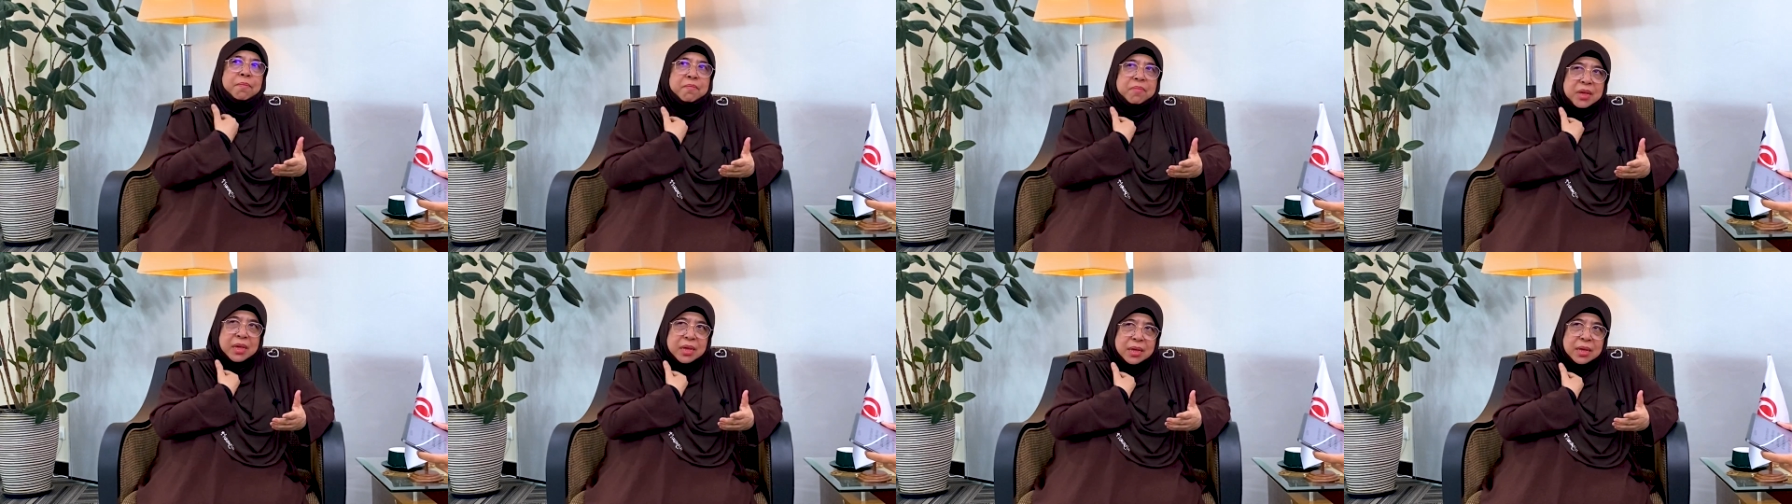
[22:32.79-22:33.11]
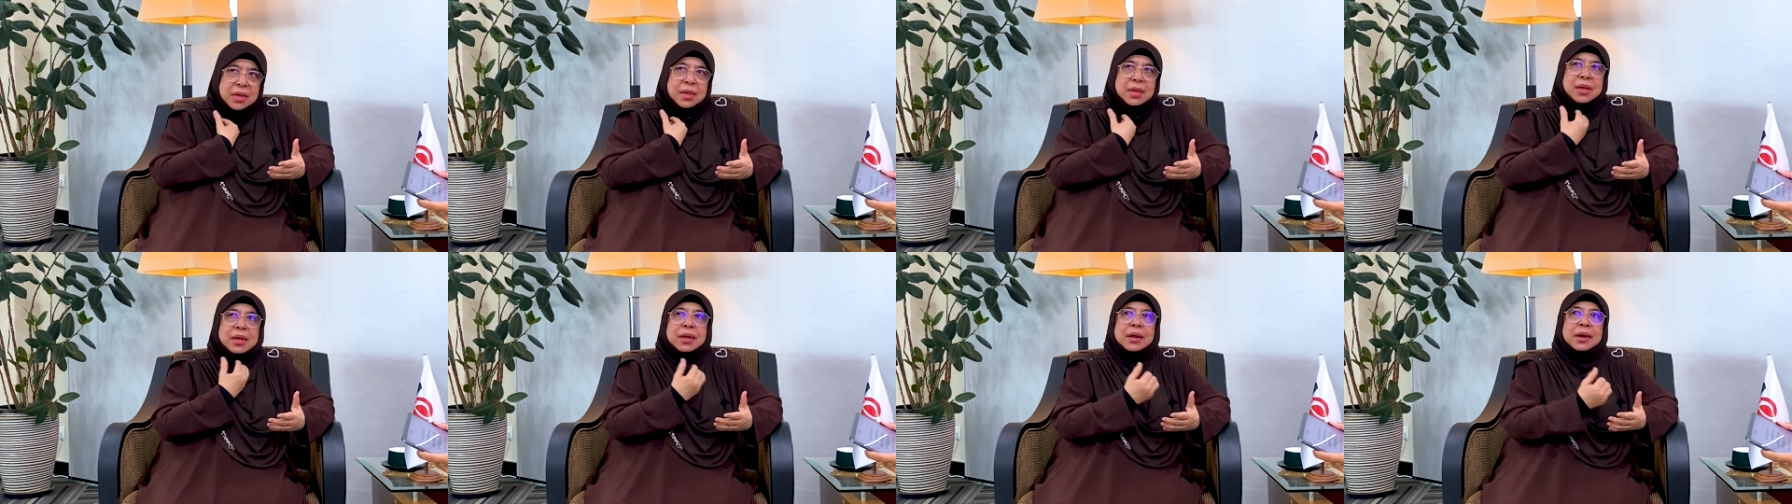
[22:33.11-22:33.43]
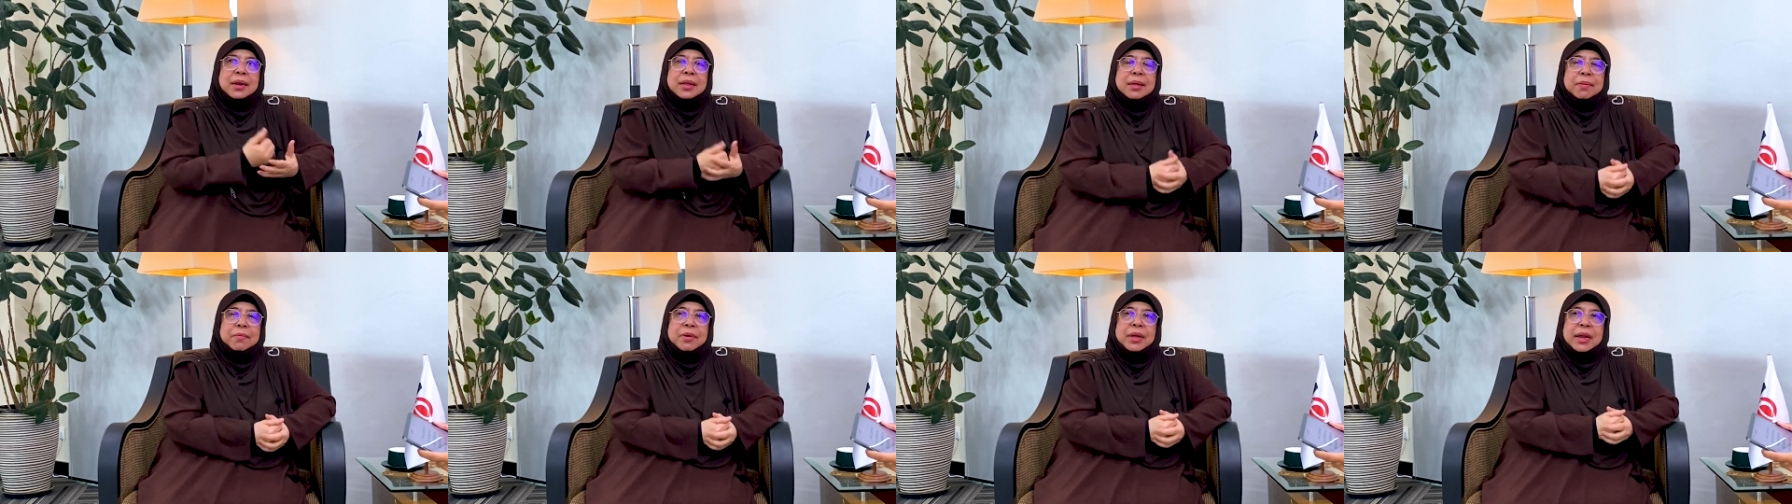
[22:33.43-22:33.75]
me,
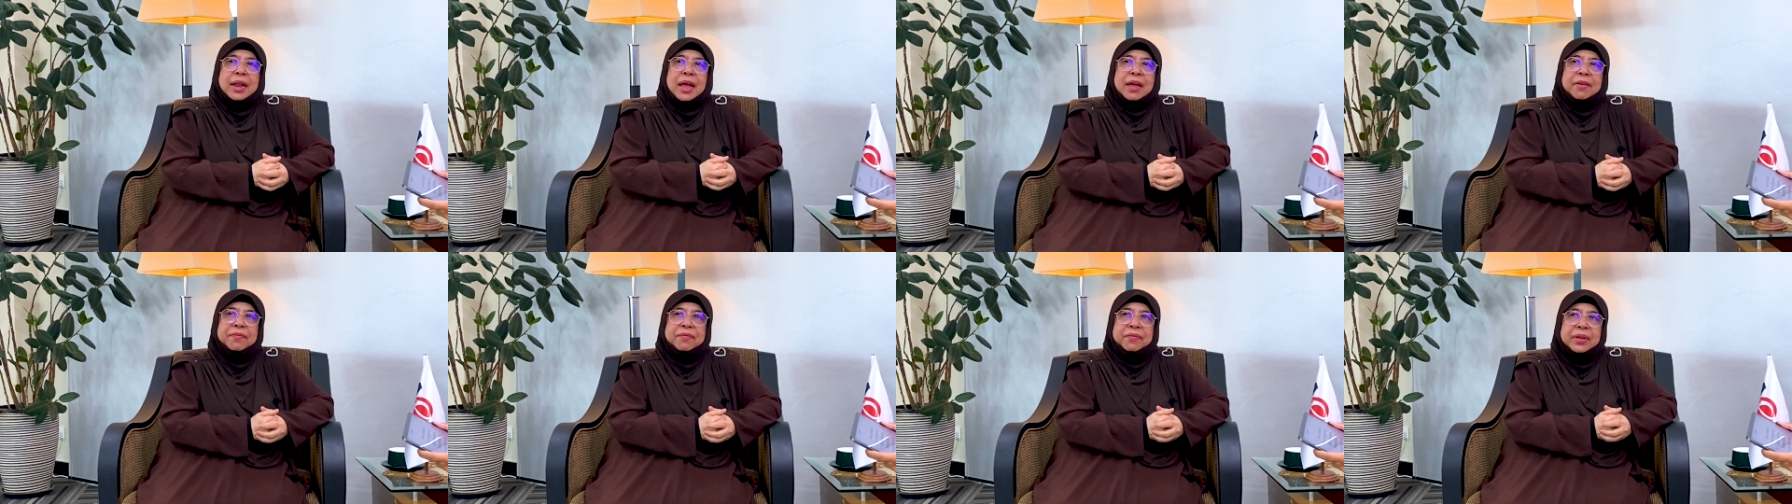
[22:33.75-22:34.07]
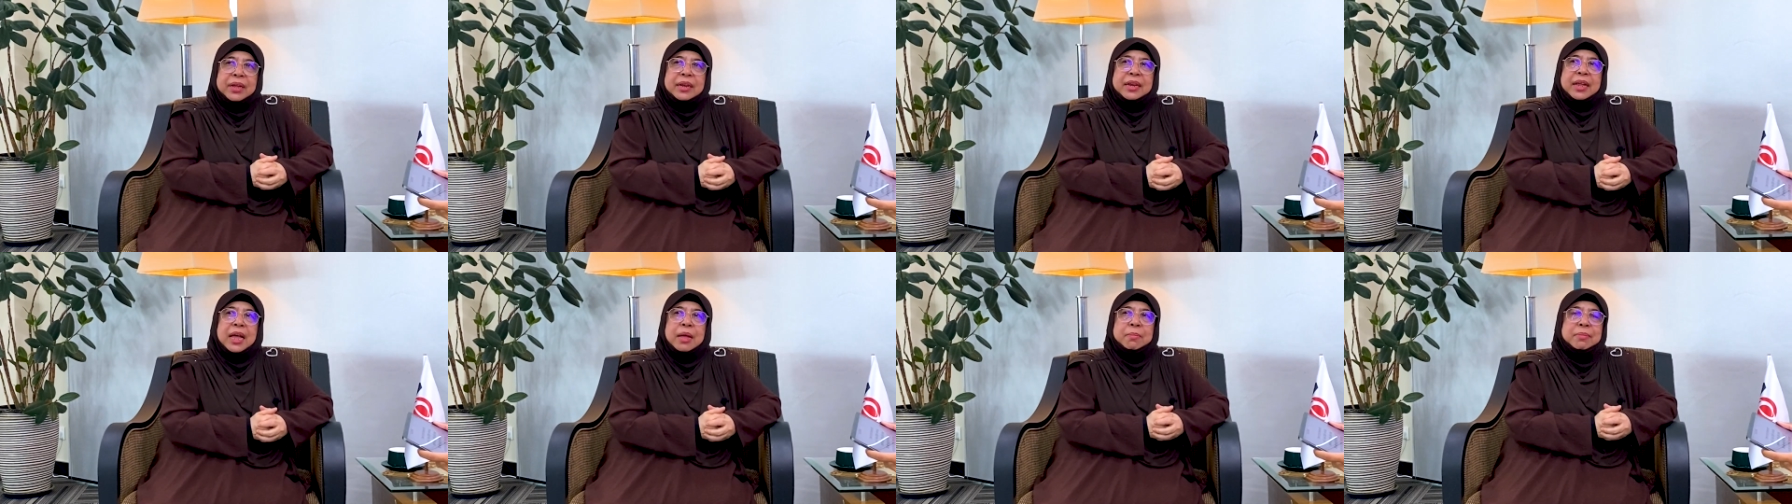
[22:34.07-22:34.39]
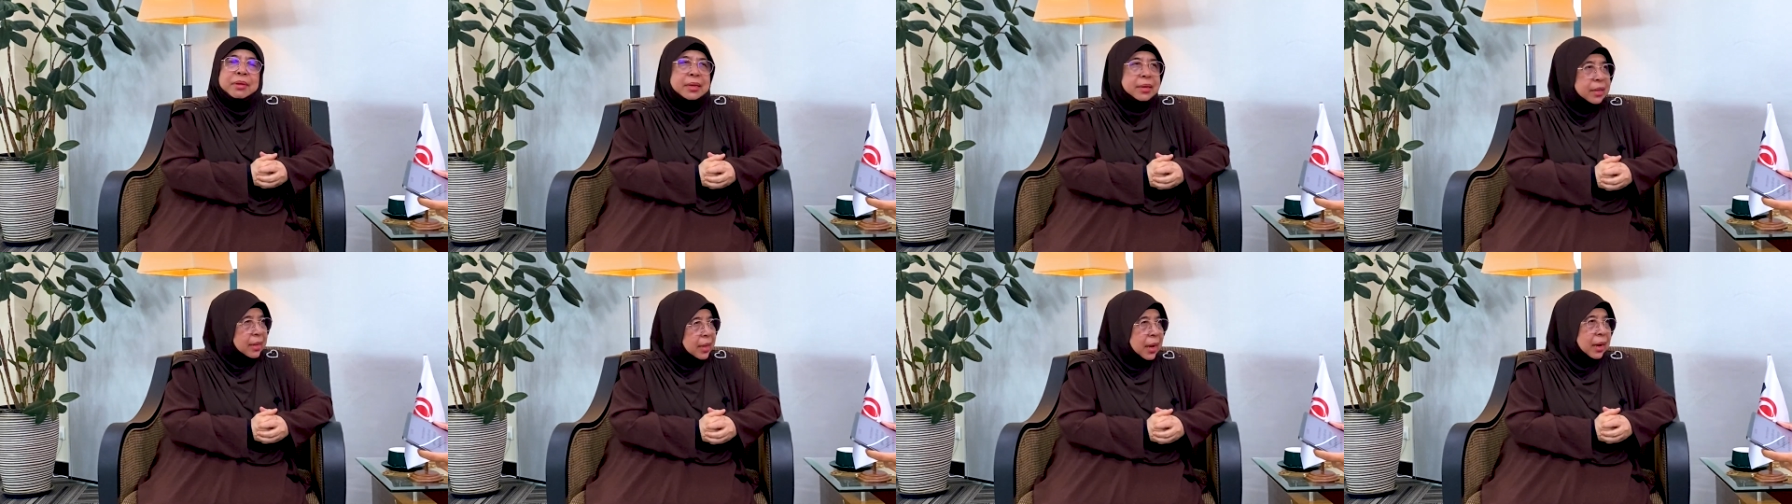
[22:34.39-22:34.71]
when I feel that
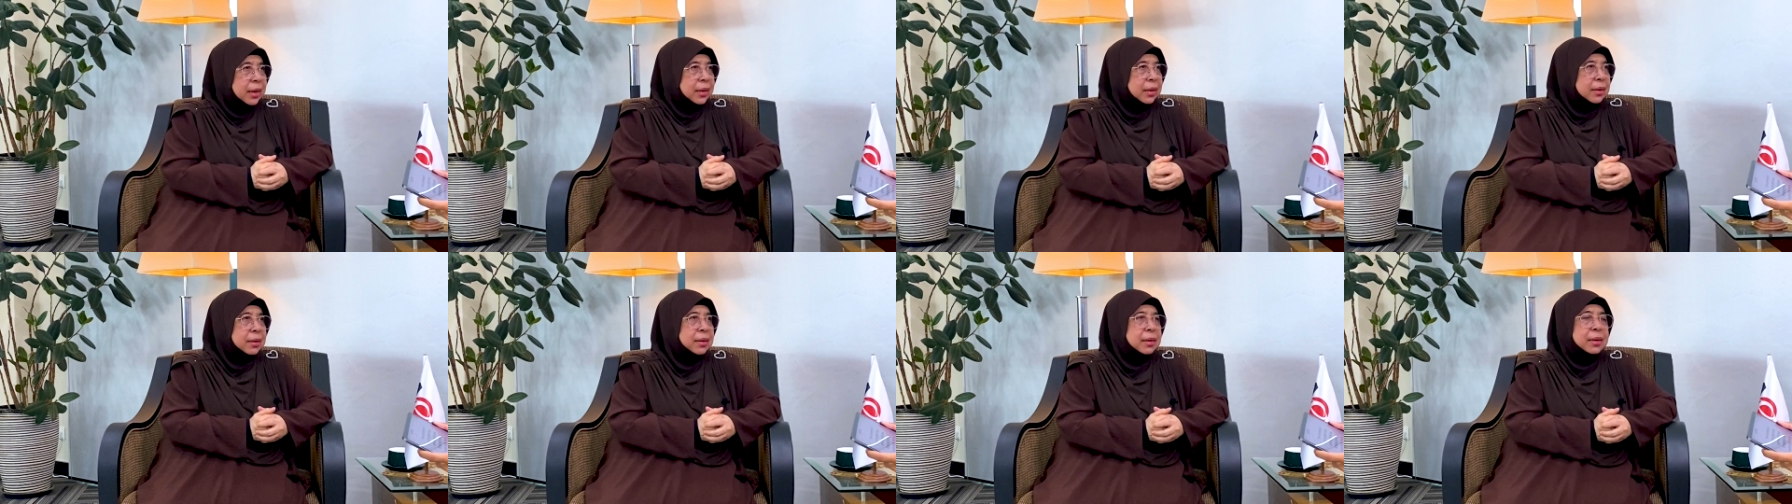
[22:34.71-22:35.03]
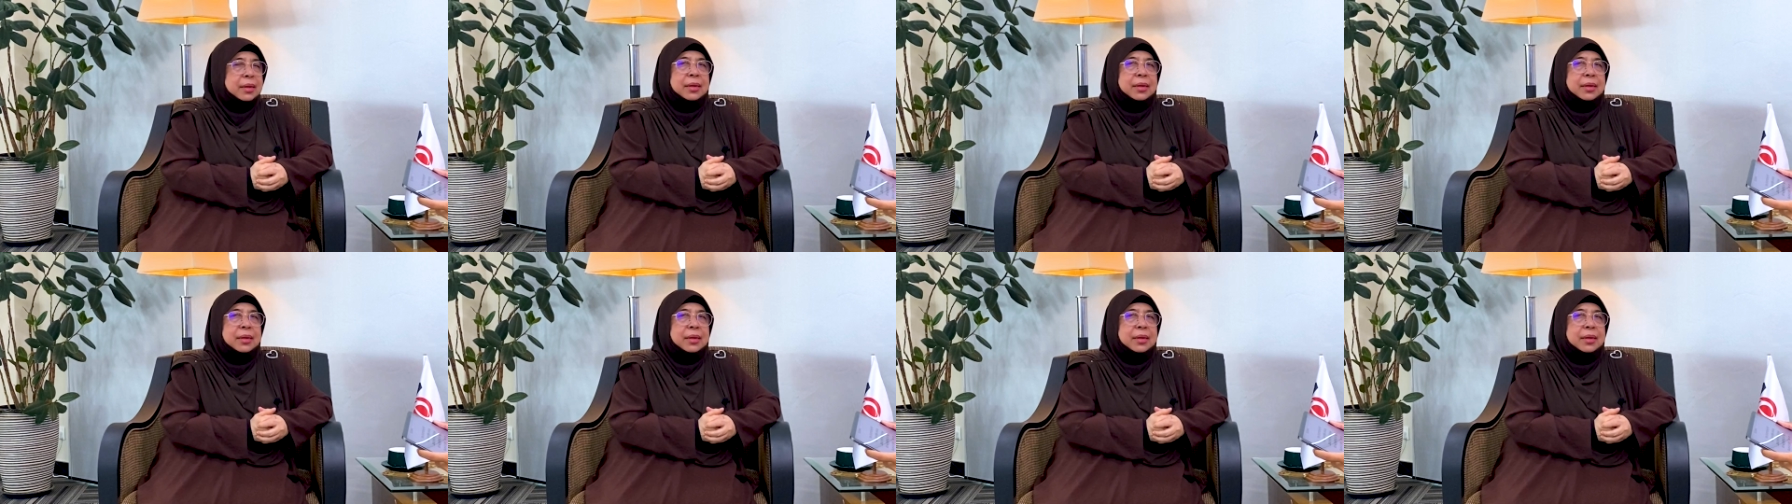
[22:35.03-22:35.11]
I'm stuck,